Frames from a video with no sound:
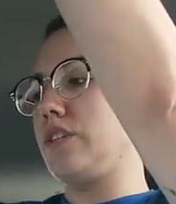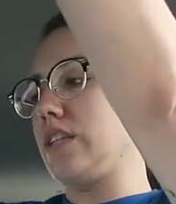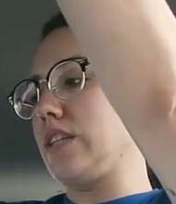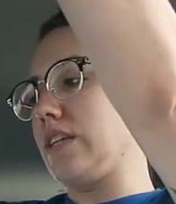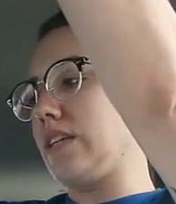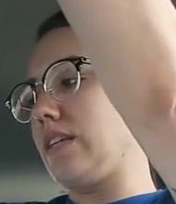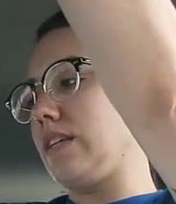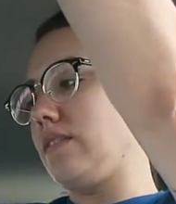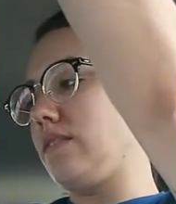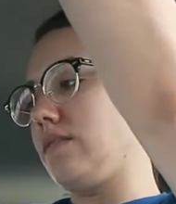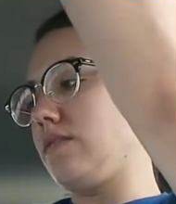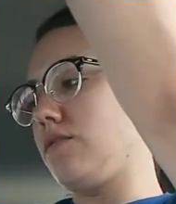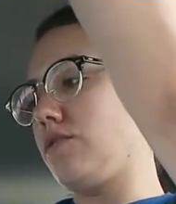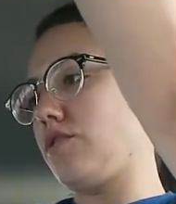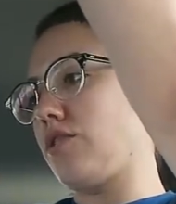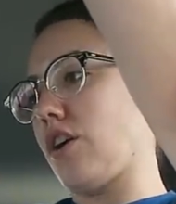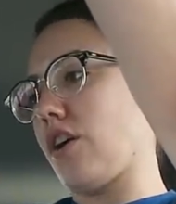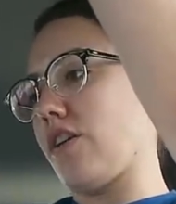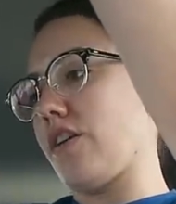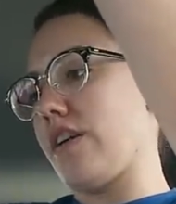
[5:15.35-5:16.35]
really
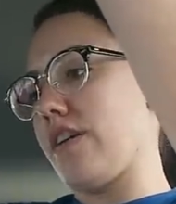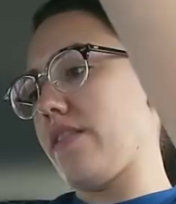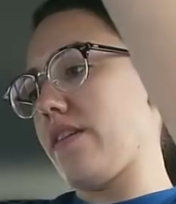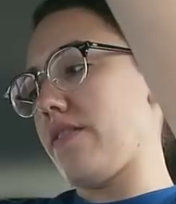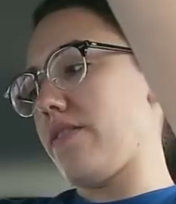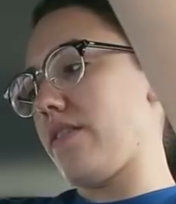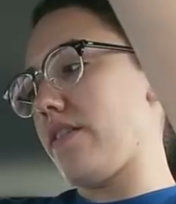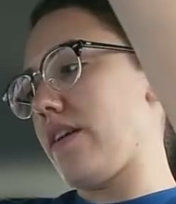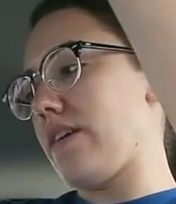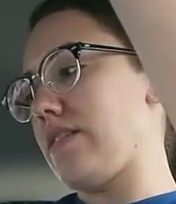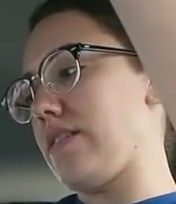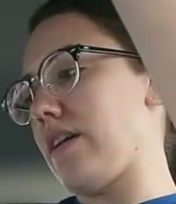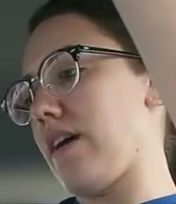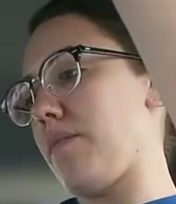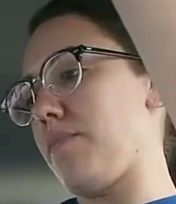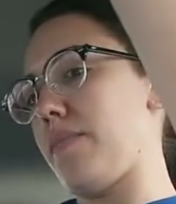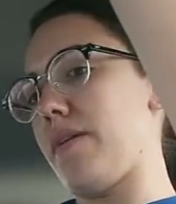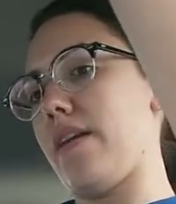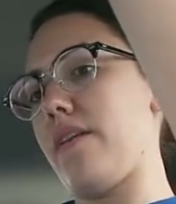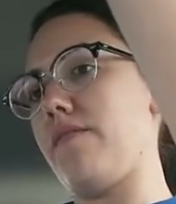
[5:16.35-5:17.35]
sorry that there has
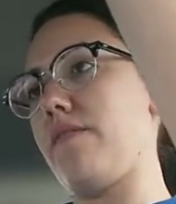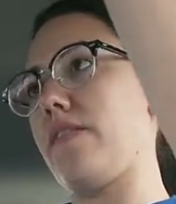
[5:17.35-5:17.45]
not been